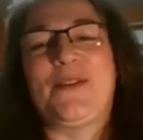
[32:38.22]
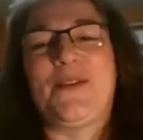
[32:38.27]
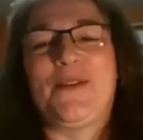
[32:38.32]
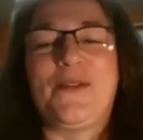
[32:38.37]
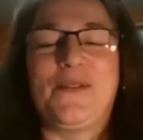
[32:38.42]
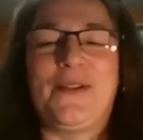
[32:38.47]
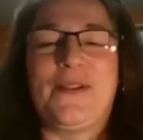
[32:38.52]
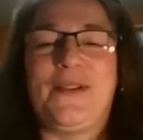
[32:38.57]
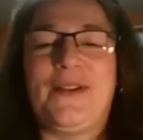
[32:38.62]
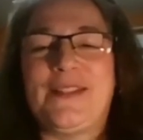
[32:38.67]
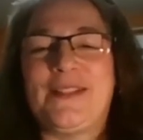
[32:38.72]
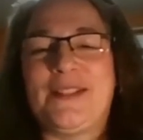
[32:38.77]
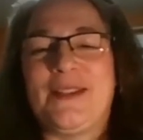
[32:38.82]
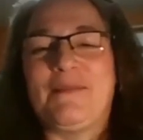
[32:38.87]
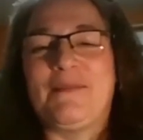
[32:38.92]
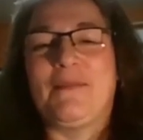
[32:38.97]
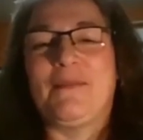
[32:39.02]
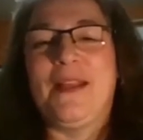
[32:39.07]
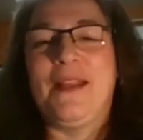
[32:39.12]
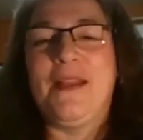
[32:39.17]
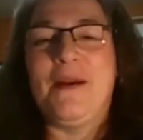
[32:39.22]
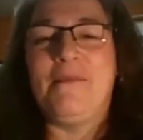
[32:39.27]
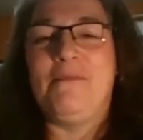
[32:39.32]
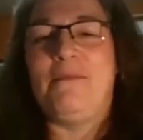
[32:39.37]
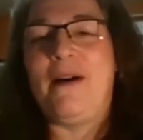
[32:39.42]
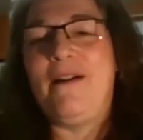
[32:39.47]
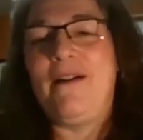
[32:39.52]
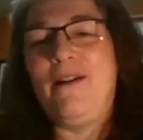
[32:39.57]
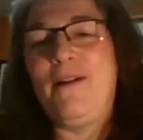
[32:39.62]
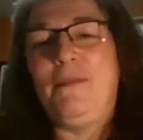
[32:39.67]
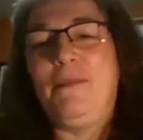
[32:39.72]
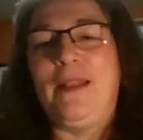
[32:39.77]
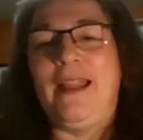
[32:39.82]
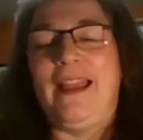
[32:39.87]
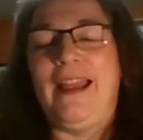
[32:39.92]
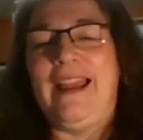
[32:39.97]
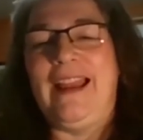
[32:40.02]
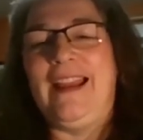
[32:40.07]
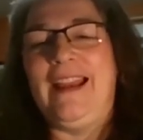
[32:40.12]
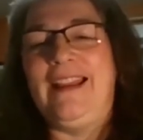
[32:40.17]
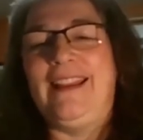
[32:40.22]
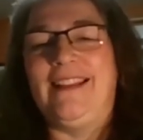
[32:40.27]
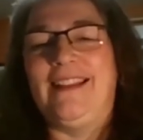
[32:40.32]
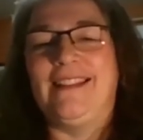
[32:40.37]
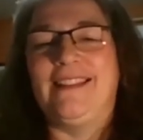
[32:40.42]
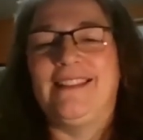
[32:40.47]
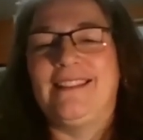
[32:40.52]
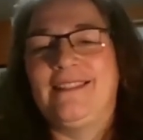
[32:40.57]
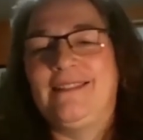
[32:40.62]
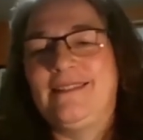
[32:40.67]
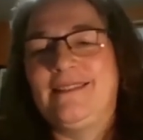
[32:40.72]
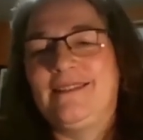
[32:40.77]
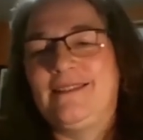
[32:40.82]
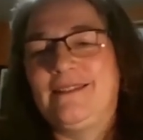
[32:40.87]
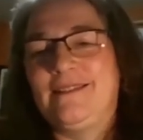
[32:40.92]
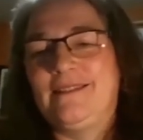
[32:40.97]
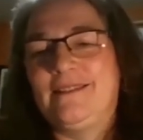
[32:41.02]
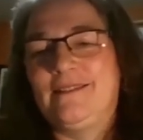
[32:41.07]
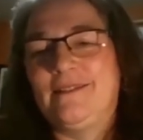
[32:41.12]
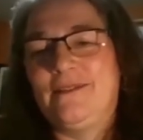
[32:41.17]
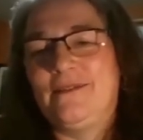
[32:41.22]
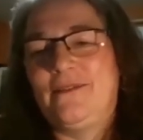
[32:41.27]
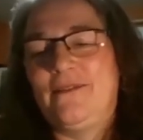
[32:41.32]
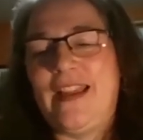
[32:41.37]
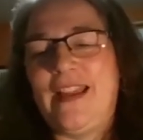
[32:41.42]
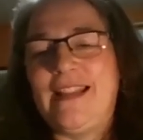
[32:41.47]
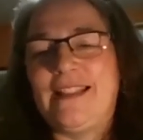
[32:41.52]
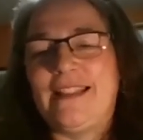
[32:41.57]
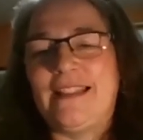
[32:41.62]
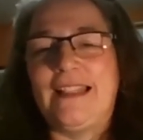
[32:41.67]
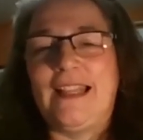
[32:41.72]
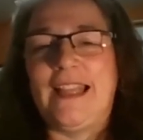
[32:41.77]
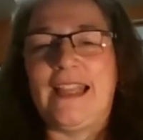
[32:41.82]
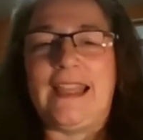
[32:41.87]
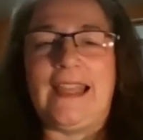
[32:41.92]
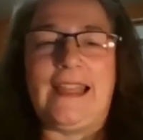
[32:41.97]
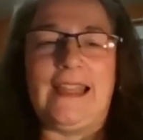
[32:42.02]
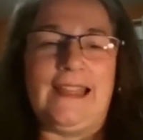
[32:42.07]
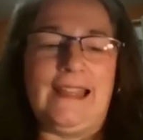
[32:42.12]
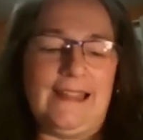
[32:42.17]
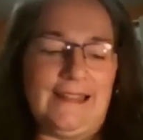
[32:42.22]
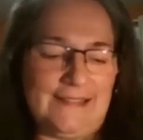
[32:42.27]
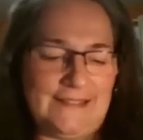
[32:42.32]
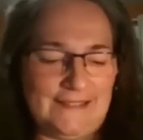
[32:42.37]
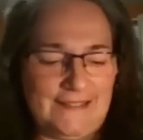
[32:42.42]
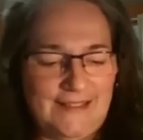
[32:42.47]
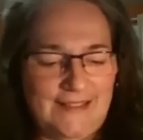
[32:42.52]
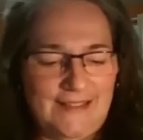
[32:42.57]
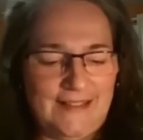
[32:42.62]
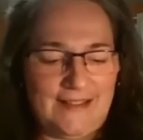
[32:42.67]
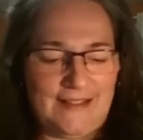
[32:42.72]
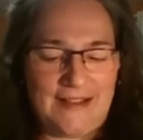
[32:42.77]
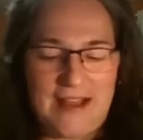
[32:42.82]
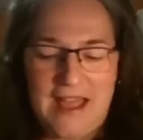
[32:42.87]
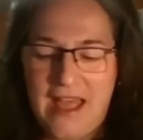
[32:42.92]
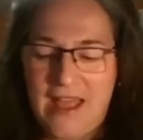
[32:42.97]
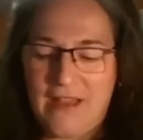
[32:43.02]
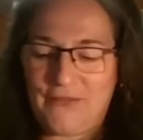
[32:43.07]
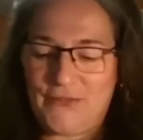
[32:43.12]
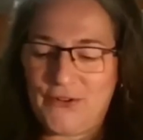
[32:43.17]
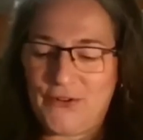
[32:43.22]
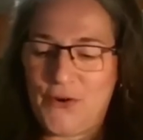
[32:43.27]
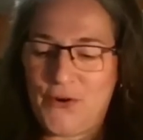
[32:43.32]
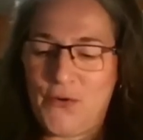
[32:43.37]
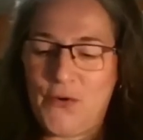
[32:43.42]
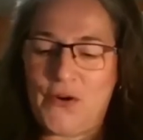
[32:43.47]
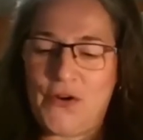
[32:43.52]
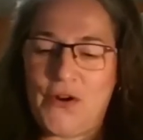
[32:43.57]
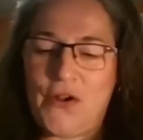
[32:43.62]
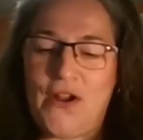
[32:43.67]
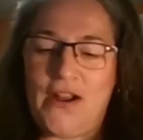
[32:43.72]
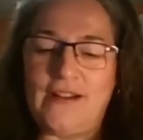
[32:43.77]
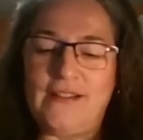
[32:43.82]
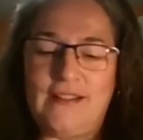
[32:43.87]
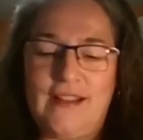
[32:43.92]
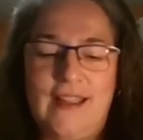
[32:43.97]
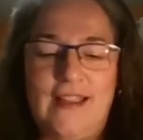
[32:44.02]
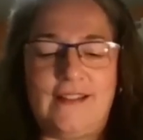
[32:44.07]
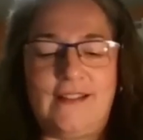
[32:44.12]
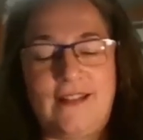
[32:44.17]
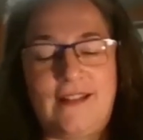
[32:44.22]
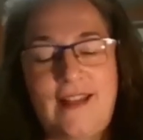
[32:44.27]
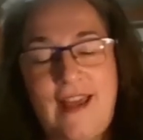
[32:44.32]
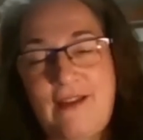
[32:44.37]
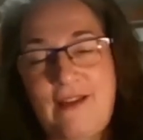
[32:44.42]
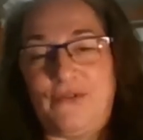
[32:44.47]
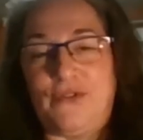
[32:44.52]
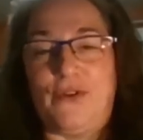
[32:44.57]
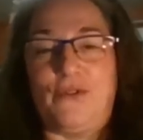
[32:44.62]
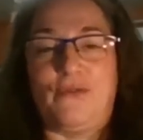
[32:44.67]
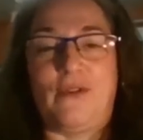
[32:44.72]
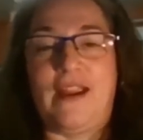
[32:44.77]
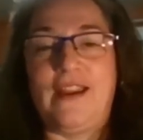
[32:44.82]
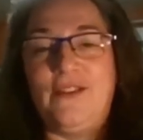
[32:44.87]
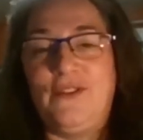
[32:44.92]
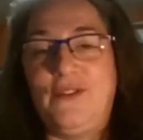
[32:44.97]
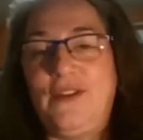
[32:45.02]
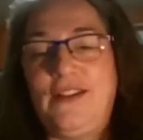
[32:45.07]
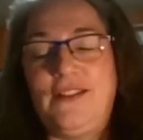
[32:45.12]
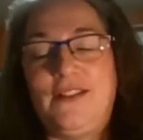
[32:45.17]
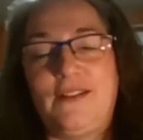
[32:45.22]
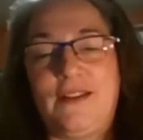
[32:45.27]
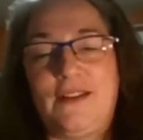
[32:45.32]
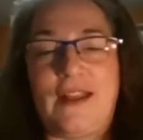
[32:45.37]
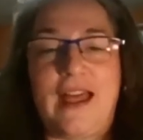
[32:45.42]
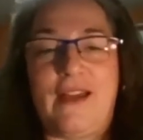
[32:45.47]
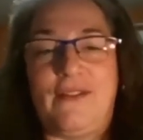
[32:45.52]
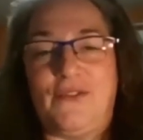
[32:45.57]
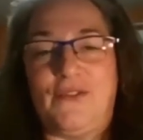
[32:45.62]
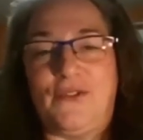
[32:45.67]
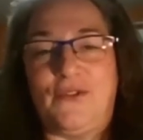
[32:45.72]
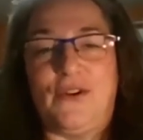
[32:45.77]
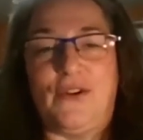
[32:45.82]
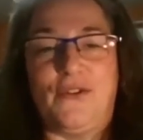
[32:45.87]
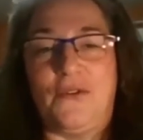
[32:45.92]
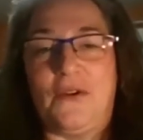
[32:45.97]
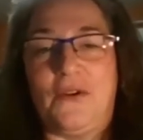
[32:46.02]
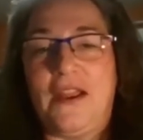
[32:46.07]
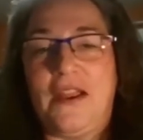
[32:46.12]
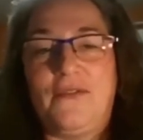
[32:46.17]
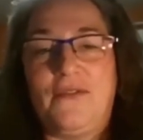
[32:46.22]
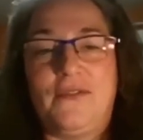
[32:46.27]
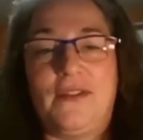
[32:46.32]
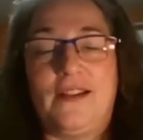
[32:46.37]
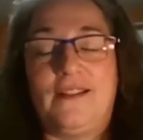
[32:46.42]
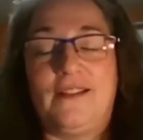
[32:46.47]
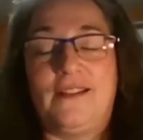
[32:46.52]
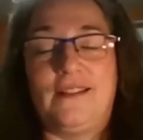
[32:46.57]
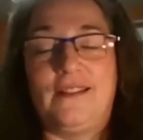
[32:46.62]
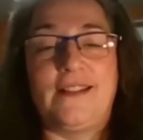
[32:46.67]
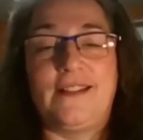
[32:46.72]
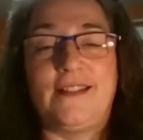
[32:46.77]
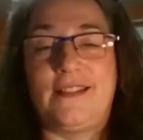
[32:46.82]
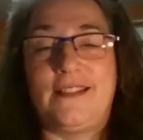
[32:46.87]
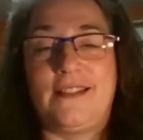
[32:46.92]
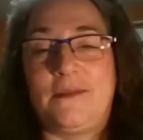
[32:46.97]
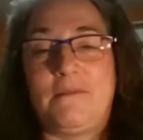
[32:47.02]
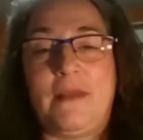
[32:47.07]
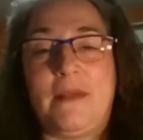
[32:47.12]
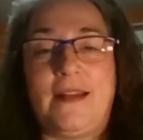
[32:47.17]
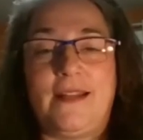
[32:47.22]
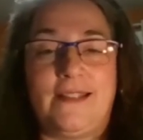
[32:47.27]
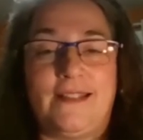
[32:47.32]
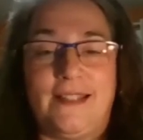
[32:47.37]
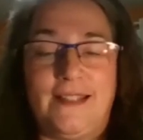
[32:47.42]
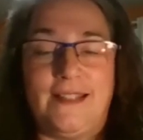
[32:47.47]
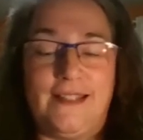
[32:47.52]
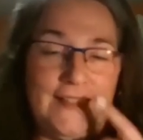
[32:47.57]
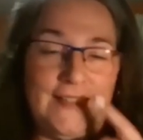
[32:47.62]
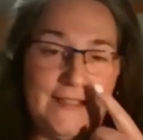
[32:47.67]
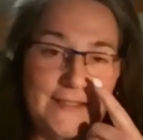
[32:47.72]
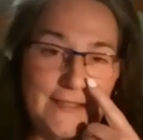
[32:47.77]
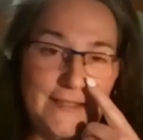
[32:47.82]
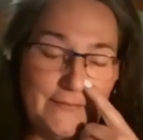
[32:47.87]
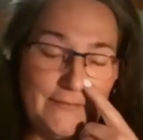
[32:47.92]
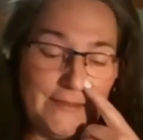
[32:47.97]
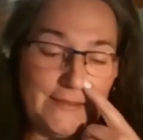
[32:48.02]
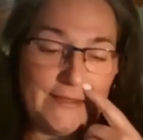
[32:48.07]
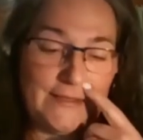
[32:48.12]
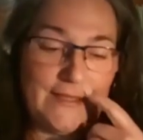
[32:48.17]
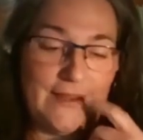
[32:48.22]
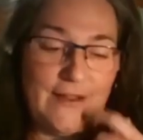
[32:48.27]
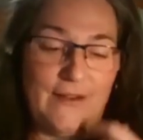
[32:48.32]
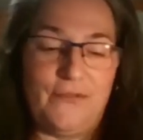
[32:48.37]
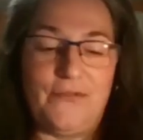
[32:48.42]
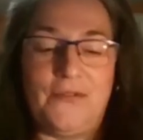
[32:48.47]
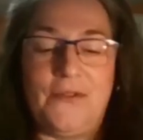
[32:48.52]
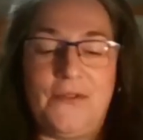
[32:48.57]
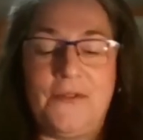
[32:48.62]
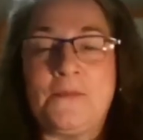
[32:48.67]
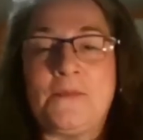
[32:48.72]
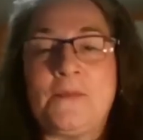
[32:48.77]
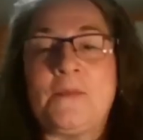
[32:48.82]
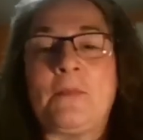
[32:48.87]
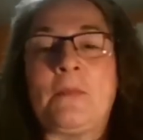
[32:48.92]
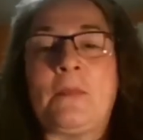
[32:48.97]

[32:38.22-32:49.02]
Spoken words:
So we got some ball playing and face licking and laughter going on and laughter, right? You need laughter in your life. Like that's medicine in and of itself.